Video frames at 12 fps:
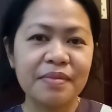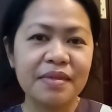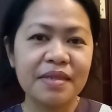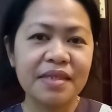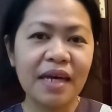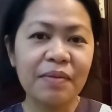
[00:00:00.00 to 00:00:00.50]

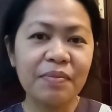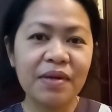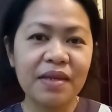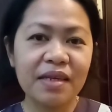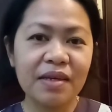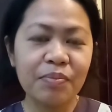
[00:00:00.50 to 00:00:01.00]
Sabi
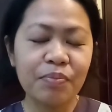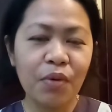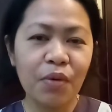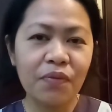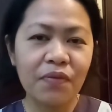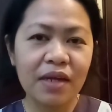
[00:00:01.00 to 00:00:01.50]
ni
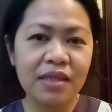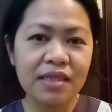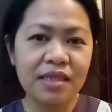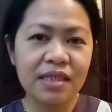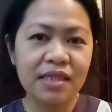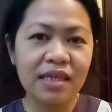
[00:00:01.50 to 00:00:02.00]
Pope
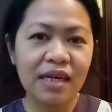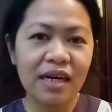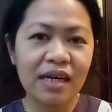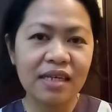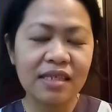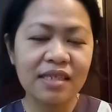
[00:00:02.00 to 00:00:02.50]
Francis
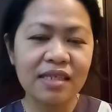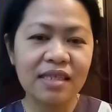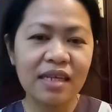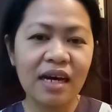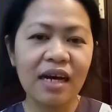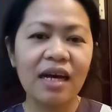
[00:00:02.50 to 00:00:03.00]
guys
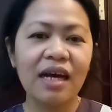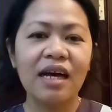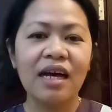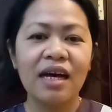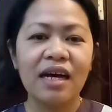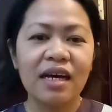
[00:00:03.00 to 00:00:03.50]
na
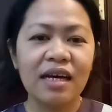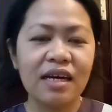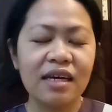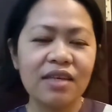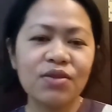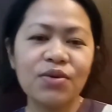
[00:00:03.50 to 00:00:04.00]

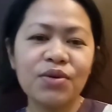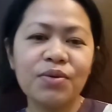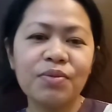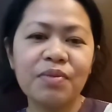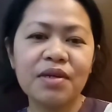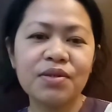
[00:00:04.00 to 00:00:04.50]
ito
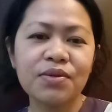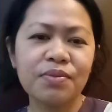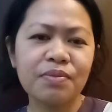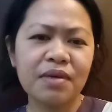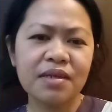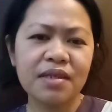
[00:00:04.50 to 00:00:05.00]
yung
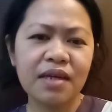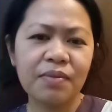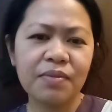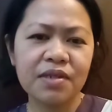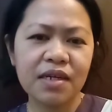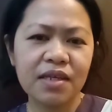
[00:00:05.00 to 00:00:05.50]
may
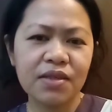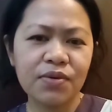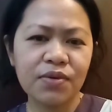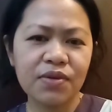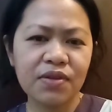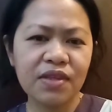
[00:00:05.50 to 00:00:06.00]
sabi siya
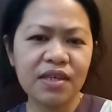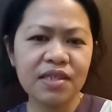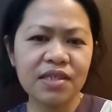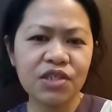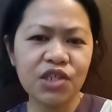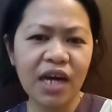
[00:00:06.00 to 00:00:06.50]
dito,
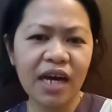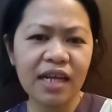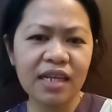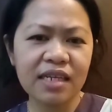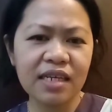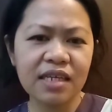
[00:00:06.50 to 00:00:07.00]
this
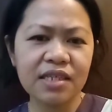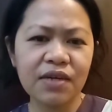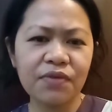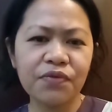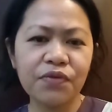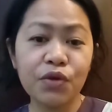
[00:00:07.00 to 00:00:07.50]
child is
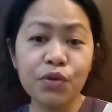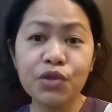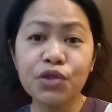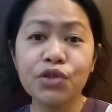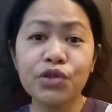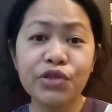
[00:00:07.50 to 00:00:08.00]
a
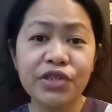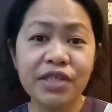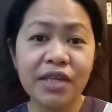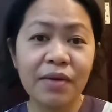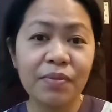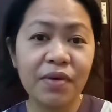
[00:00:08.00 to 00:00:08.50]
future,
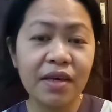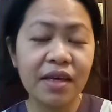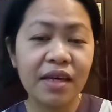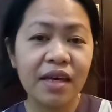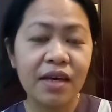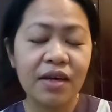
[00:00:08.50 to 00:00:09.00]
sabi.
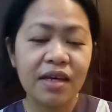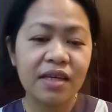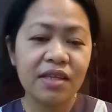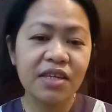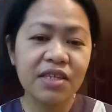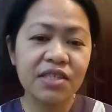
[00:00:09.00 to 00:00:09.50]

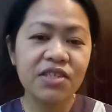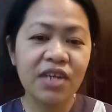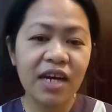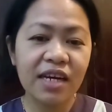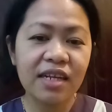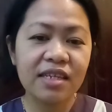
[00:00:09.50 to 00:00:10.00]
This
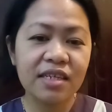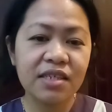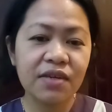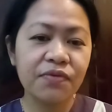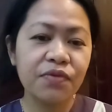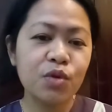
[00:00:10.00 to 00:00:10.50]
child is
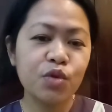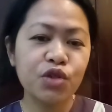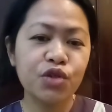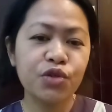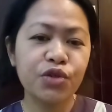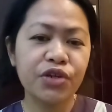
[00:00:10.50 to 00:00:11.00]
a
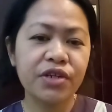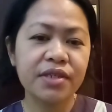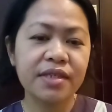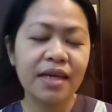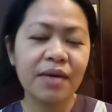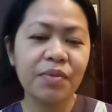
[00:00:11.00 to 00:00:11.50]
future,
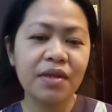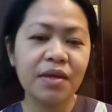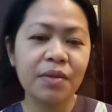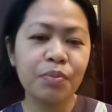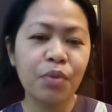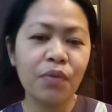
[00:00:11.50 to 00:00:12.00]
sabi
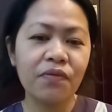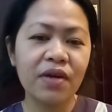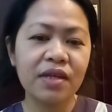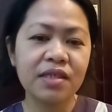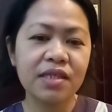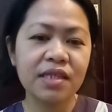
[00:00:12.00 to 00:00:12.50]
ni Pope
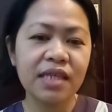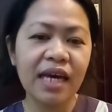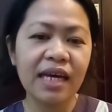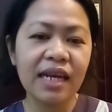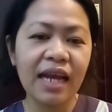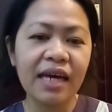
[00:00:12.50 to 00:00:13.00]
Francis.
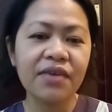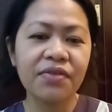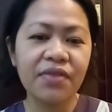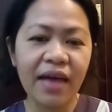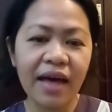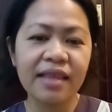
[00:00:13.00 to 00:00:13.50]
I like
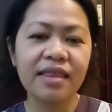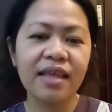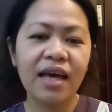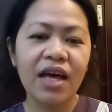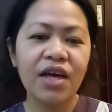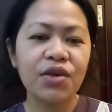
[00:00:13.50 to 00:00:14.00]
that.
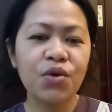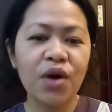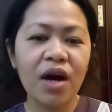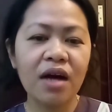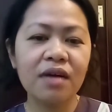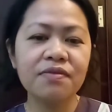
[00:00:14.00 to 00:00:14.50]
You
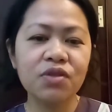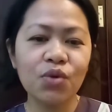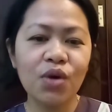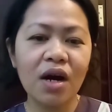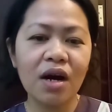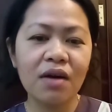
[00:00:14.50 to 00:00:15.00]
have to
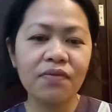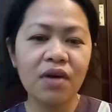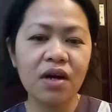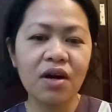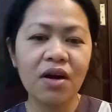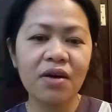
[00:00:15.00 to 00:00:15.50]
have
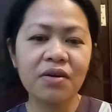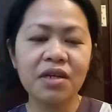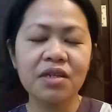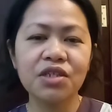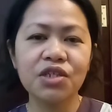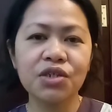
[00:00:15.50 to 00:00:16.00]
a
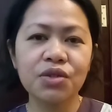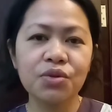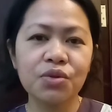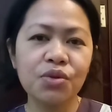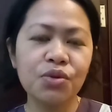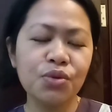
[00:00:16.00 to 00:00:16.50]
courage
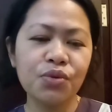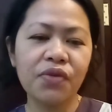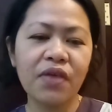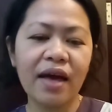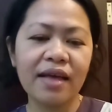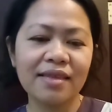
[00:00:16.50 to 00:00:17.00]
to do
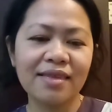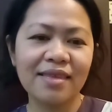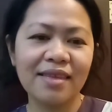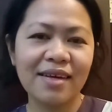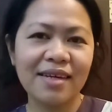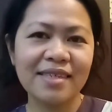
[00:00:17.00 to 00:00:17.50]
that,
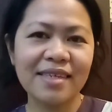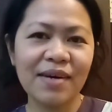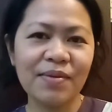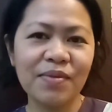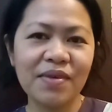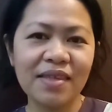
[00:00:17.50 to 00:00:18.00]

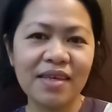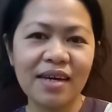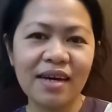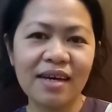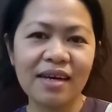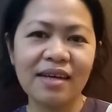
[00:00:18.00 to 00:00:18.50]
sabi
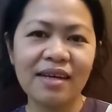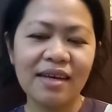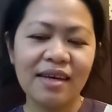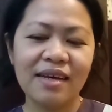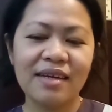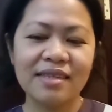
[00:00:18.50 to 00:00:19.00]
niya
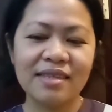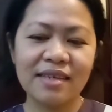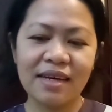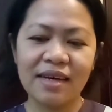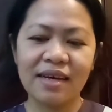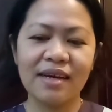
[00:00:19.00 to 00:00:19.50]

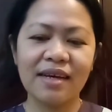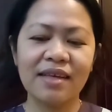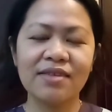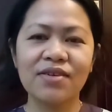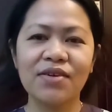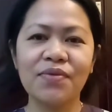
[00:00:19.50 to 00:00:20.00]
sa
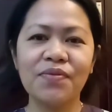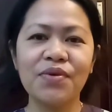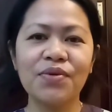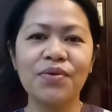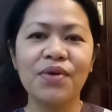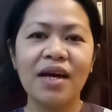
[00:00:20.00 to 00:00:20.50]

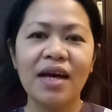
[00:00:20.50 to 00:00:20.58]
interview.